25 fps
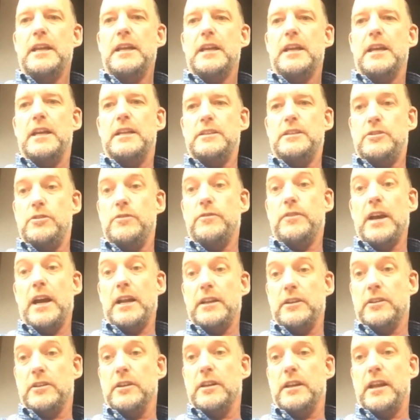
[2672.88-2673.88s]
and you've
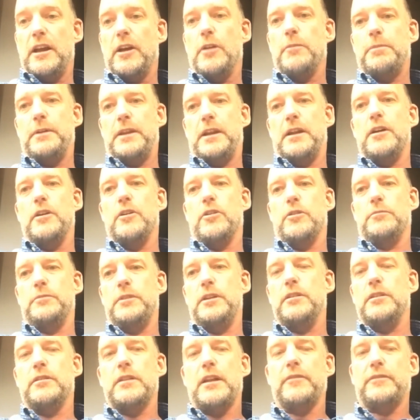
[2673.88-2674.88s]
got good help at home,
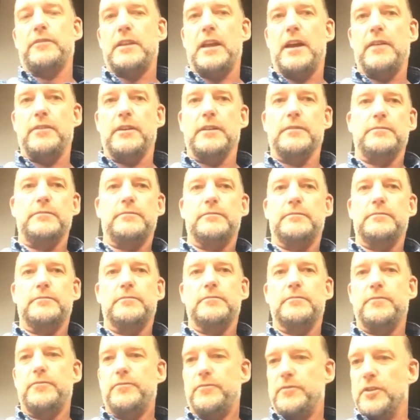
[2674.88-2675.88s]
you don't have to have a
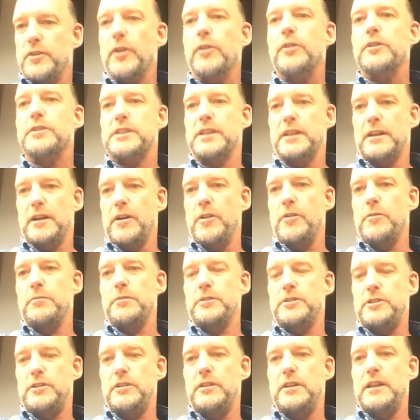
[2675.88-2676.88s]
nurse at home,
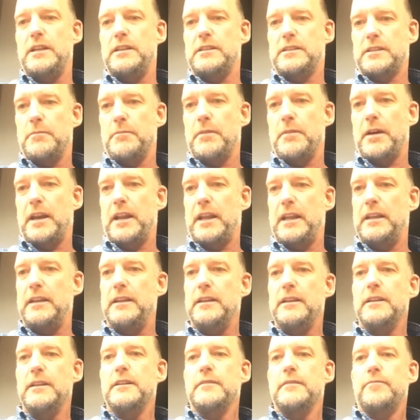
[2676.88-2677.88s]
but you need somebody
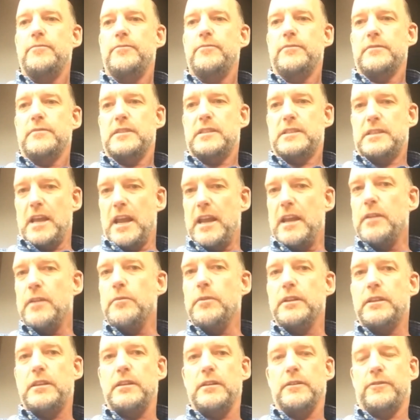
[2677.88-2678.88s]
staying
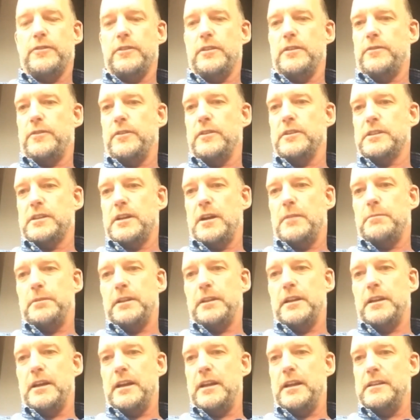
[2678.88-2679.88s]
with you for the first couple
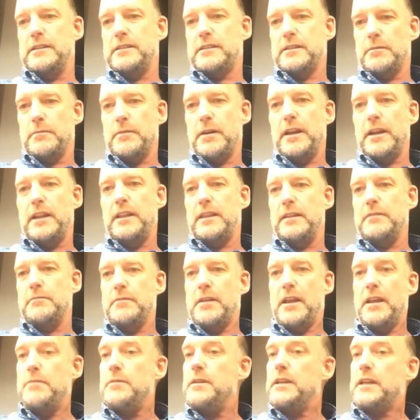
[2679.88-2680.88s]
of nights, somebody that
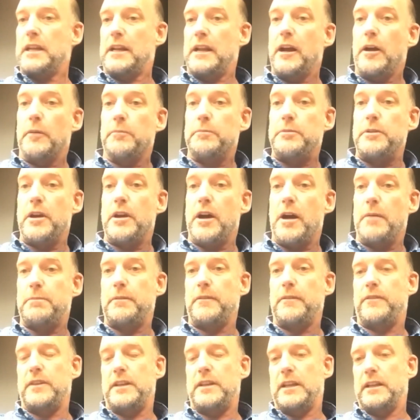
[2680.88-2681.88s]
maybe can help you up
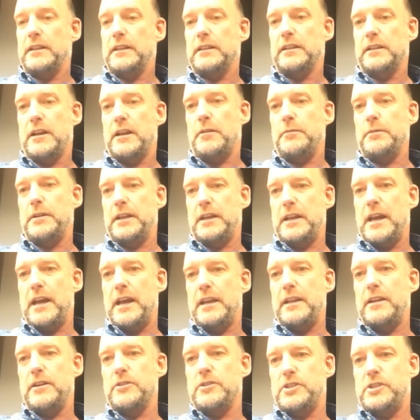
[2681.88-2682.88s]
if you need a little help getting
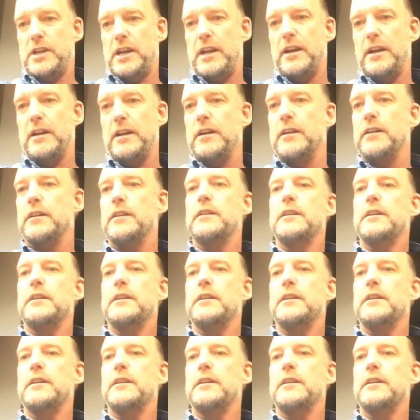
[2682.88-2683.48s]
out of your chair,